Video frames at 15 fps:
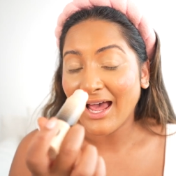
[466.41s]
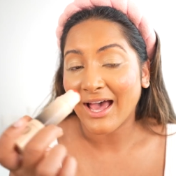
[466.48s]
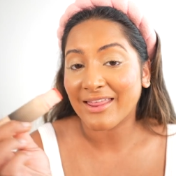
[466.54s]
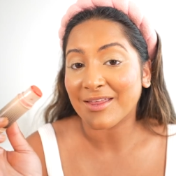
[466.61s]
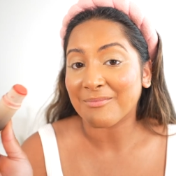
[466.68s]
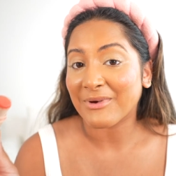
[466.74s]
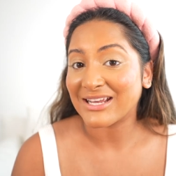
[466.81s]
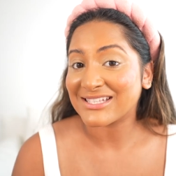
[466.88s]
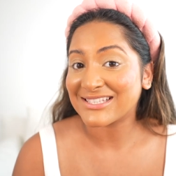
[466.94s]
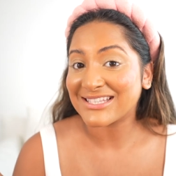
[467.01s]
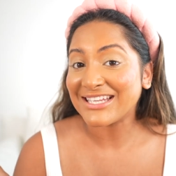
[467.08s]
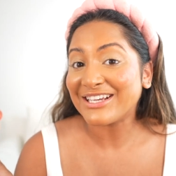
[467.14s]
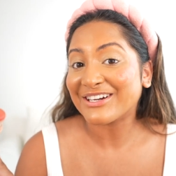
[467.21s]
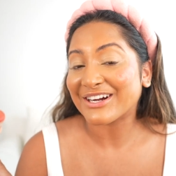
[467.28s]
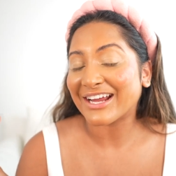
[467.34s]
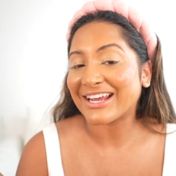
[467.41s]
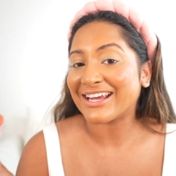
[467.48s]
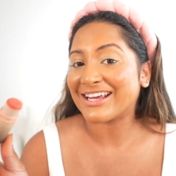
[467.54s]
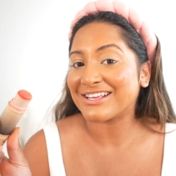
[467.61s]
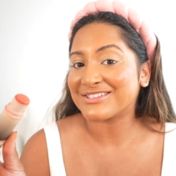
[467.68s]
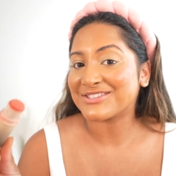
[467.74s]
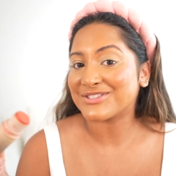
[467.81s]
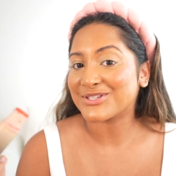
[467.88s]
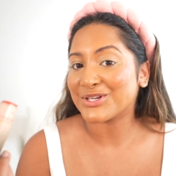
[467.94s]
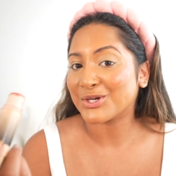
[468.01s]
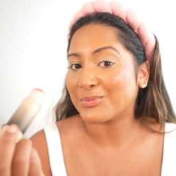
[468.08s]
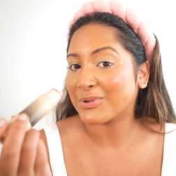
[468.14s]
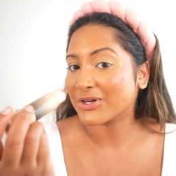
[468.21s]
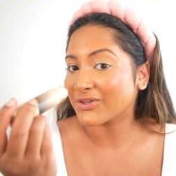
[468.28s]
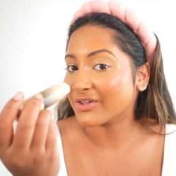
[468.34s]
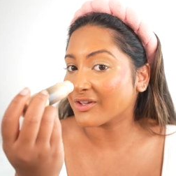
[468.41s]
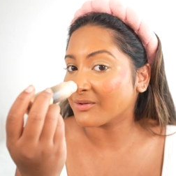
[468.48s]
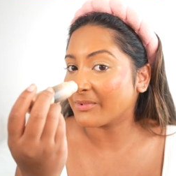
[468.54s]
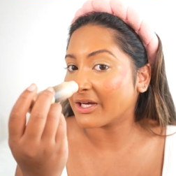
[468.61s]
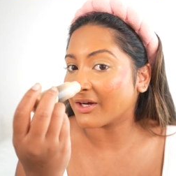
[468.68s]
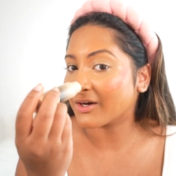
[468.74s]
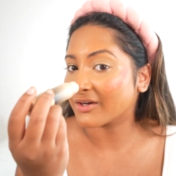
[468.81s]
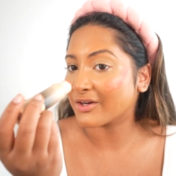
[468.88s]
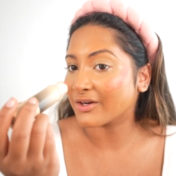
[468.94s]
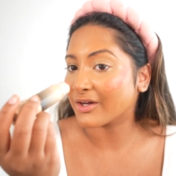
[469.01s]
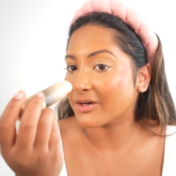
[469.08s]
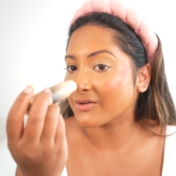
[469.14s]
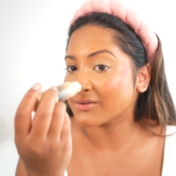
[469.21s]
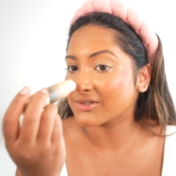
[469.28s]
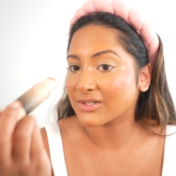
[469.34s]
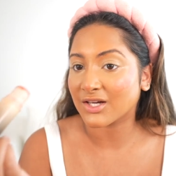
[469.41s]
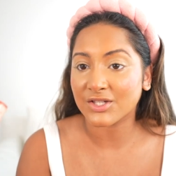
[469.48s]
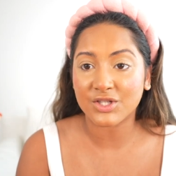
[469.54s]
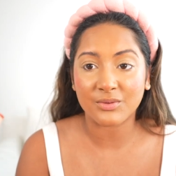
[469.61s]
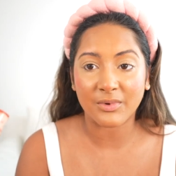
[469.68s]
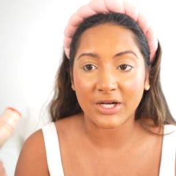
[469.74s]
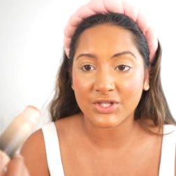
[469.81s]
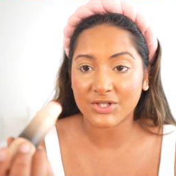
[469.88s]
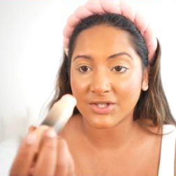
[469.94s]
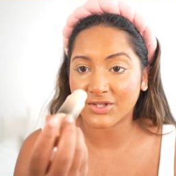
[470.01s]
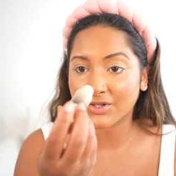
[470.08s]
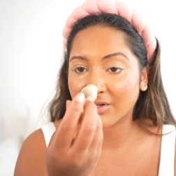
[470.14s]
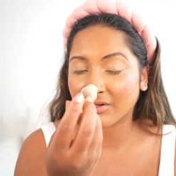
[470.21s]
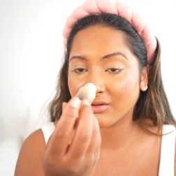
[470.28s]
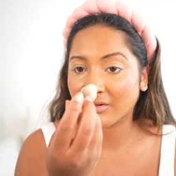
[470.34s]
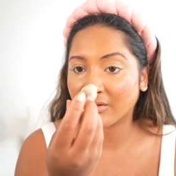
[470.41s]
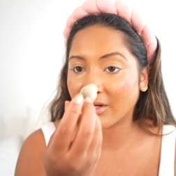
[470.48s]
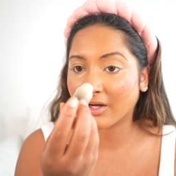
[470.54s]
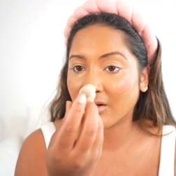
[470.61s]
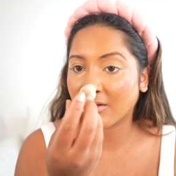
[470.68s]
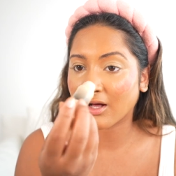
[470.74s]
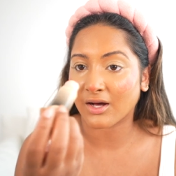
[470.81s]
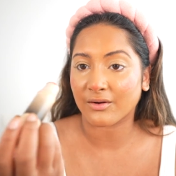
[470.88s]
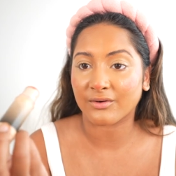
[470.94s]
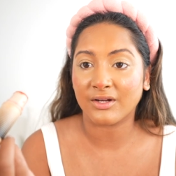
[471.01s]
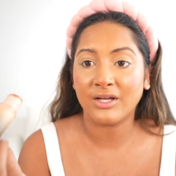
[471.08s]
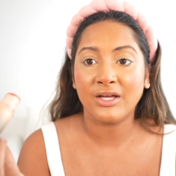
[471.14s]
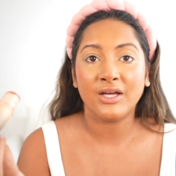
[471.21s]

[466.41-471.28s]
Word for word: And then my secret is to put a little bit on your nose, not too much because you're going to look like a clown